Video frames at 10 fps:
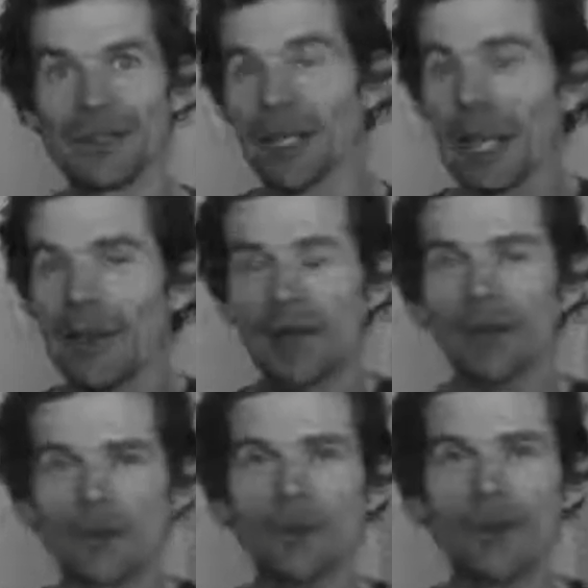Getting out there
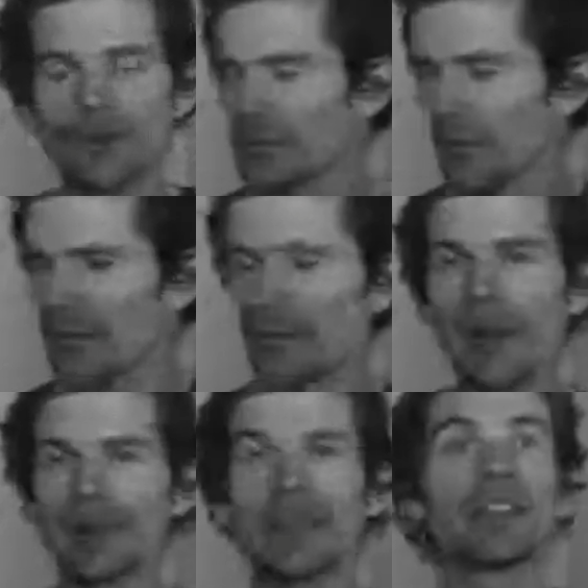is good. That's the
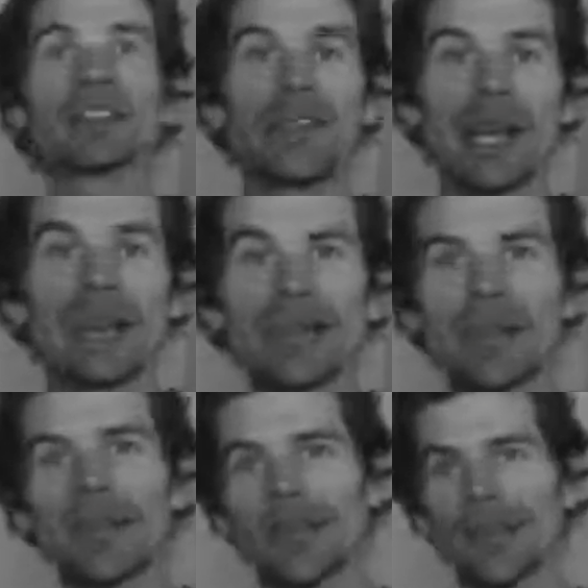main thing. Just get out there.